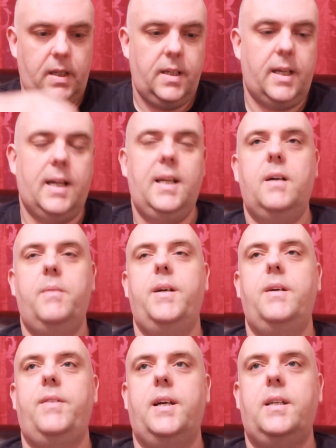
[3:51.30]
You get a little bit
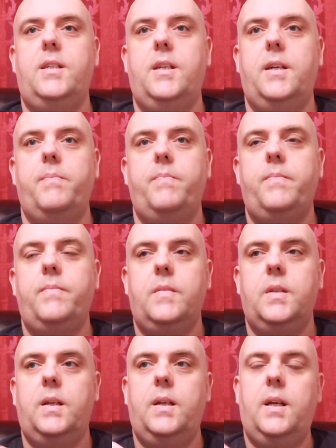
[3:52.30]
of that.
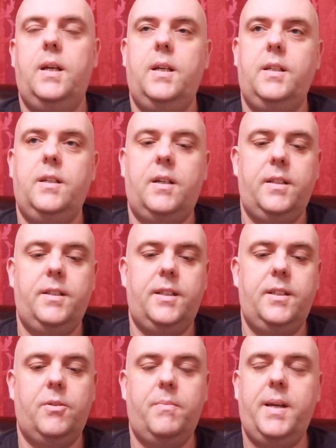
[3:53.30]
No, the
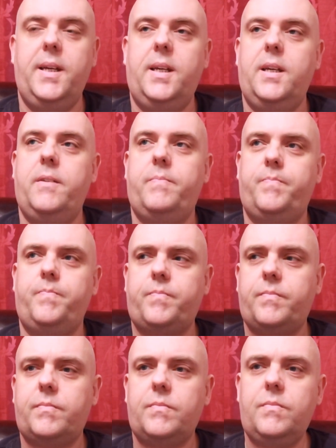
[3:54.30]
nutmeg.
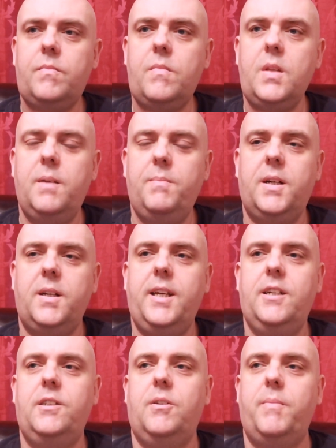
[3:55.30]
I'm not
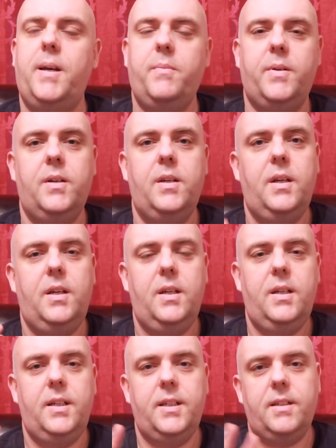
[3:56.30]
keen on nutmeg, but
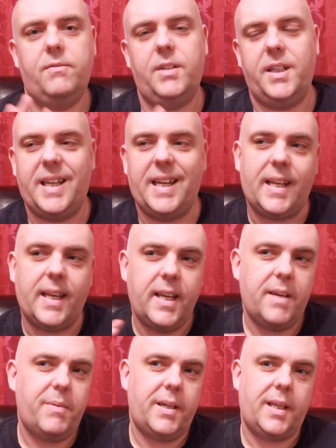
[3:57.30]
you don't really get it
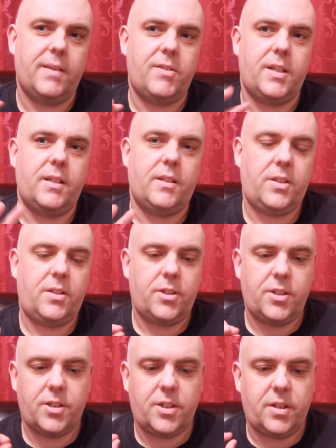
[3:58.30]
here, but it gives it
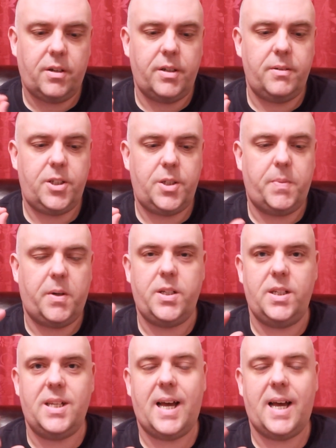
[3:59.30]
just a slight spicy